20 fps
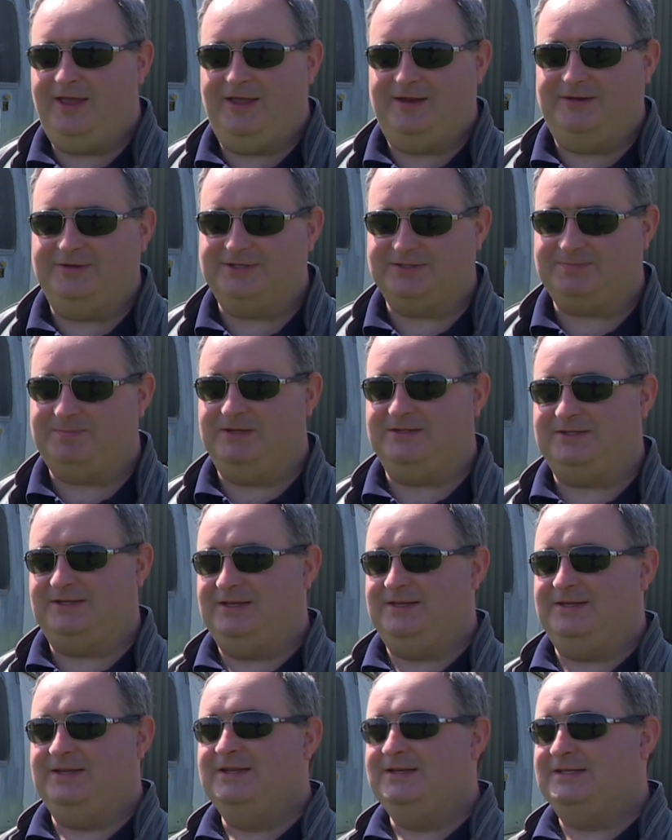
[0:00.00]
in. Just
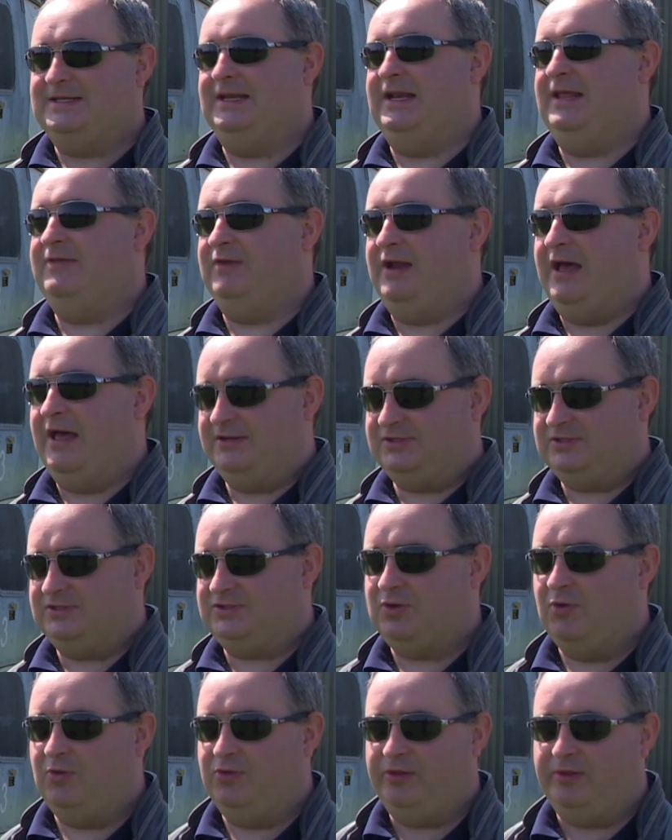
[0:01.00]
basically didn't even ask, just
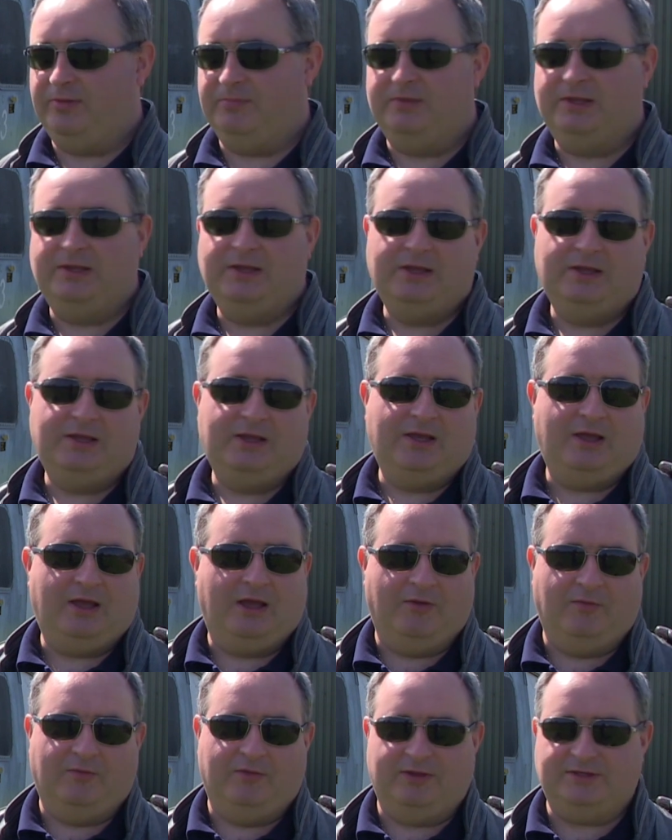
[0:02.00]
told them. Yeah, we're going.
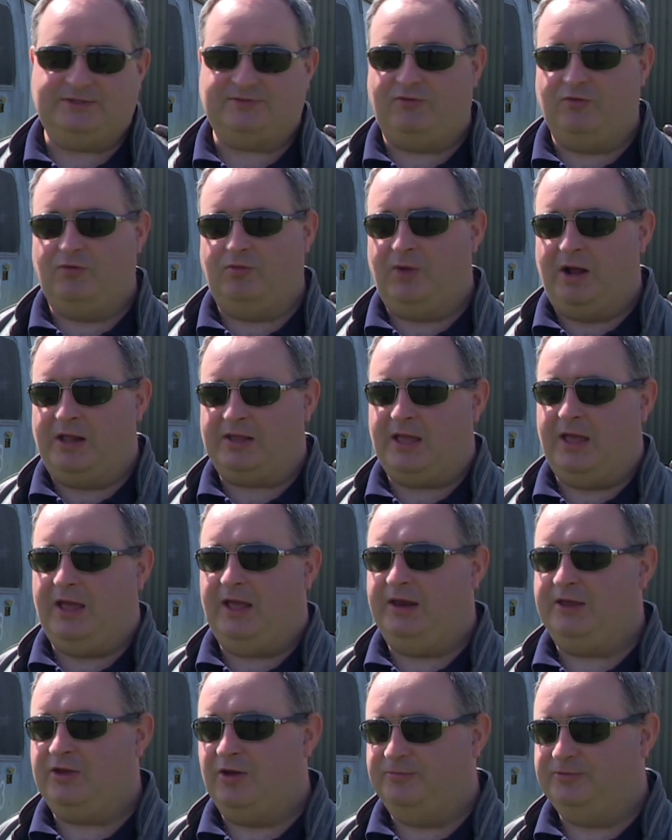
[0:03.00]
And these four Wildcat
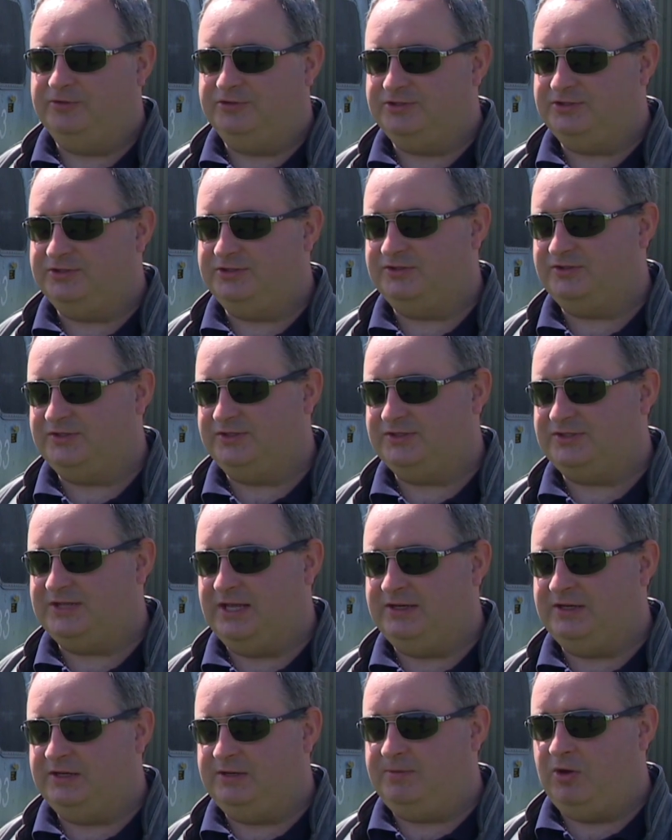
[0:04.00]
helicopters just
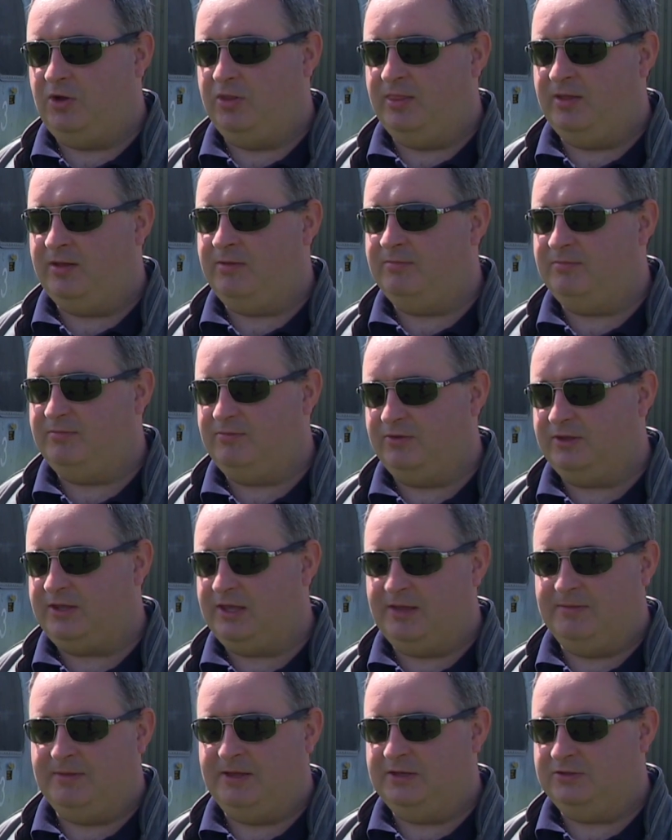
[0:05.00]
descended upon them. We
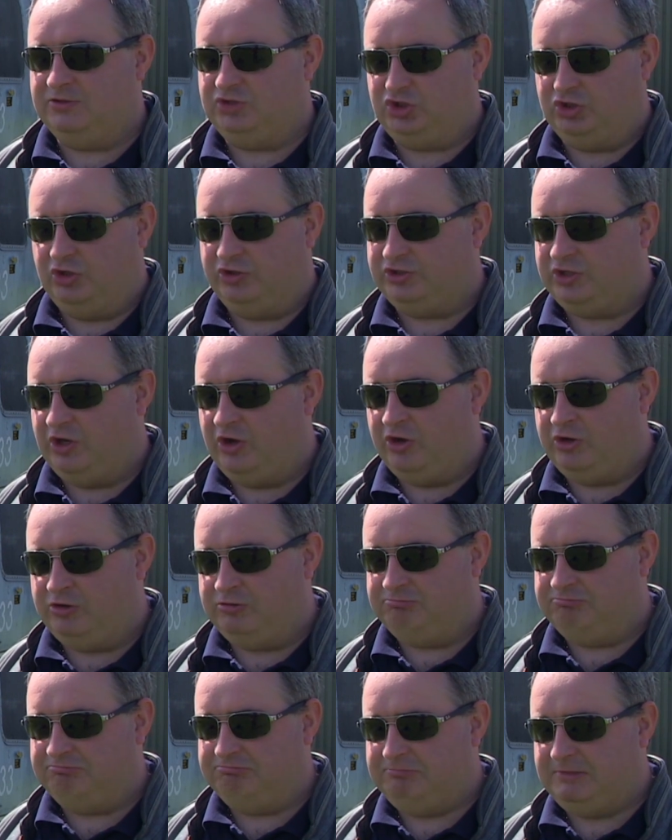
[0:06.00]
came in, shut
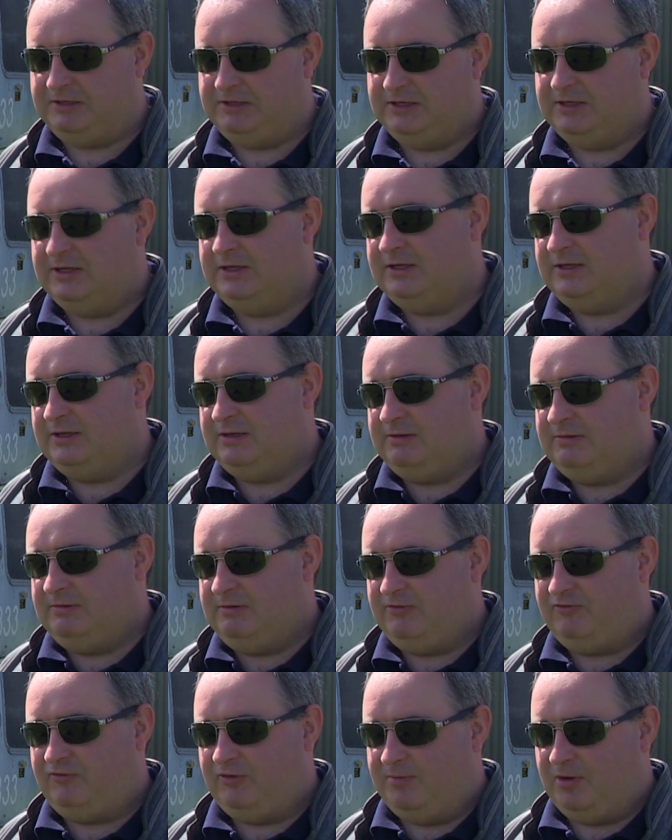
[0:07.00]
down
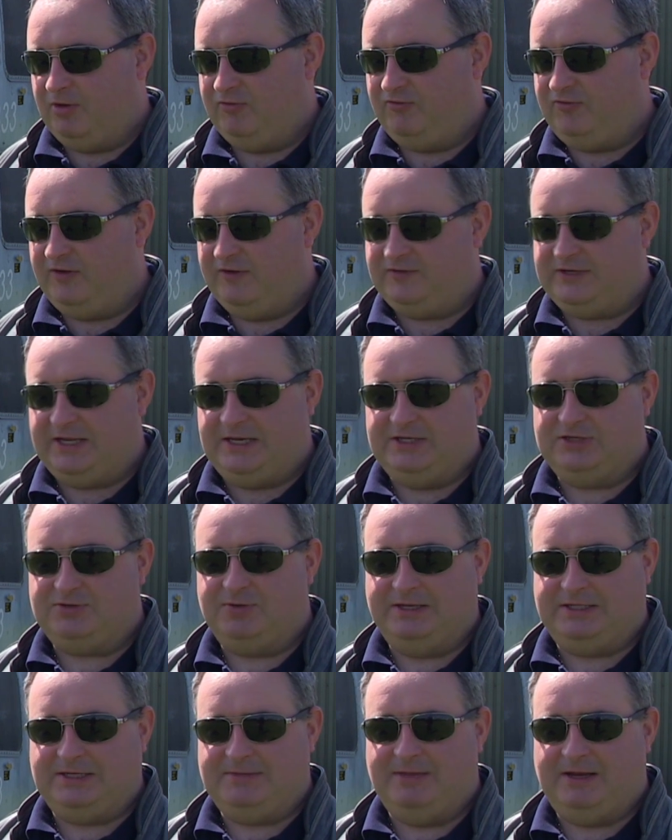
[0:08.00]
for about 15,
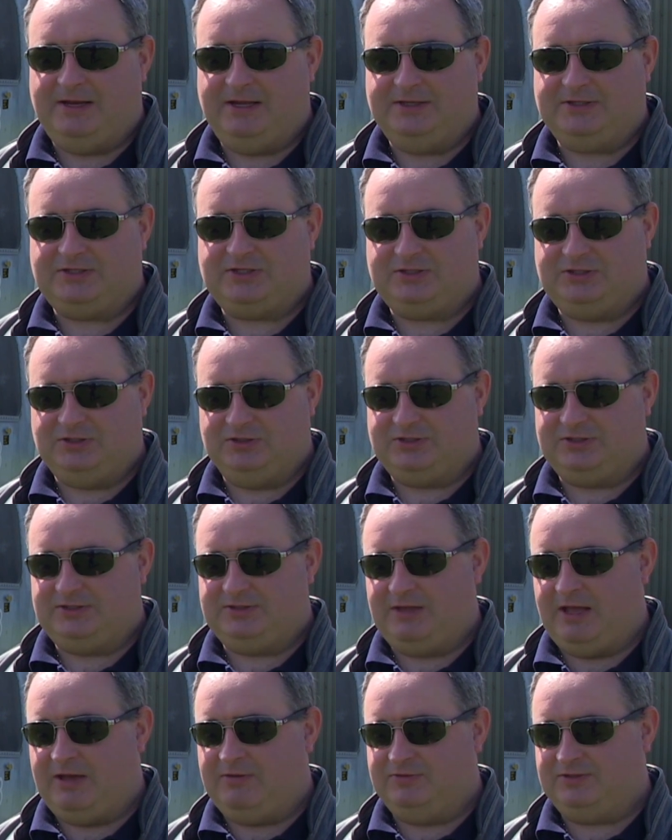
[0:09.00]
20 minutes. Just
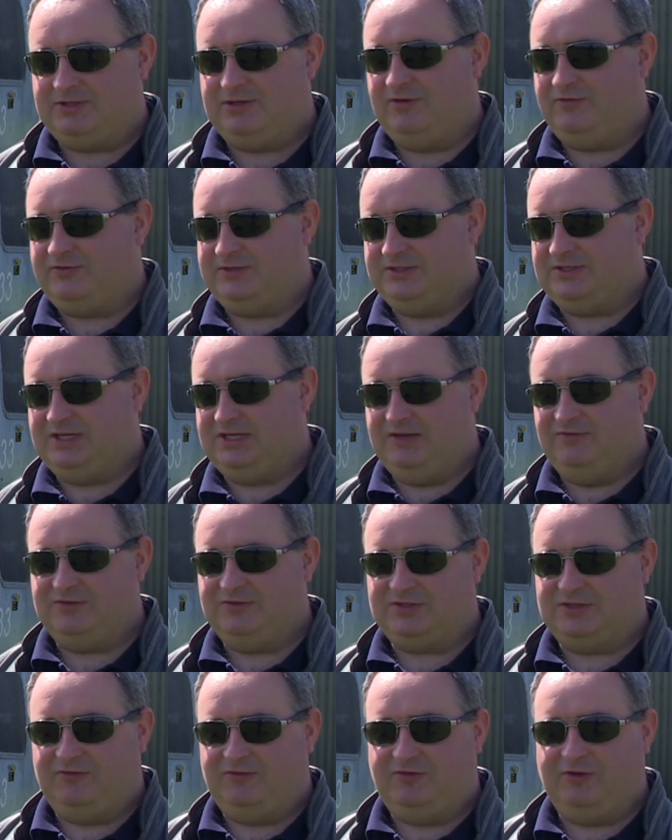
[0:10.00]
that was enough to save
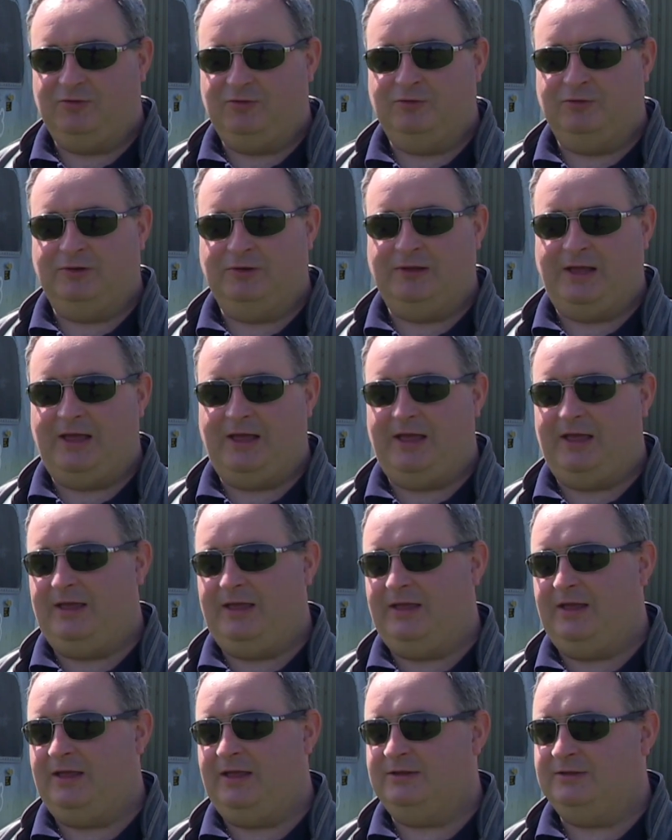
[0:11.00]
us the fuel.
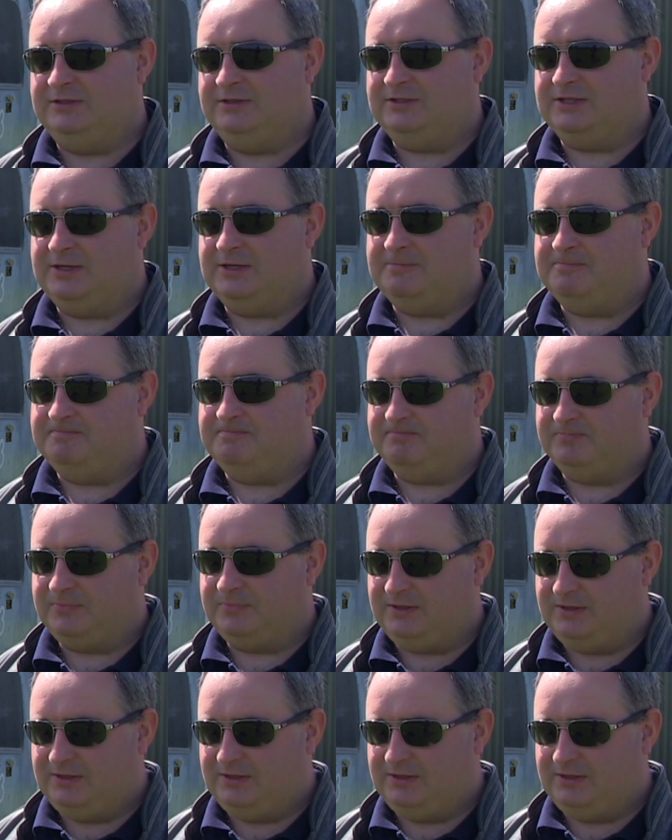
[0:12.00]
Yeah. And. Um,